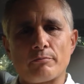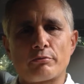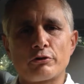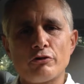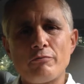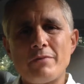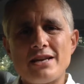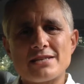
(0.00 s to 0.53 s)

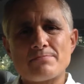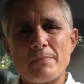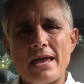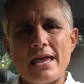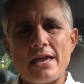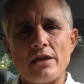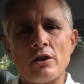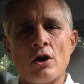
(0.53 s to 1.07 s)
Improvement is
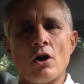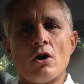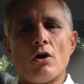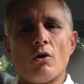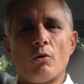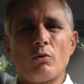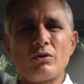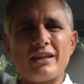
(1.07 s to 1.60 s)
made
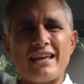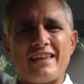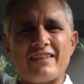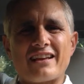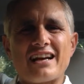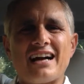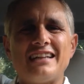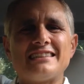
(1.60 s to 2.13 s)
only in
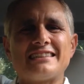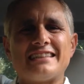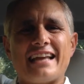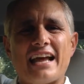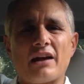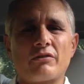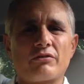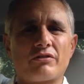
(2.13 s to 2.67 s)
the
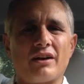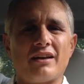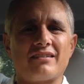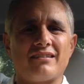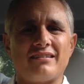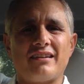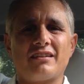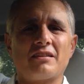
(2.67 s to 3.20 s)
constant
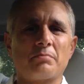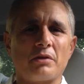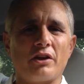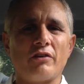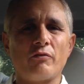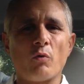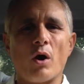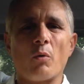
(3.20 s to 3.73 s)
exercise and
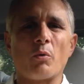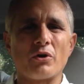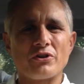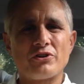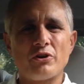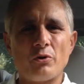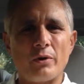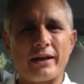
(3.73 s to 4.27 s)
discipline of what we're
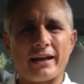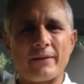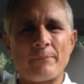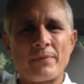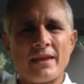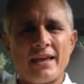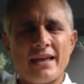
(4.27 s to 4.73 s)
doing.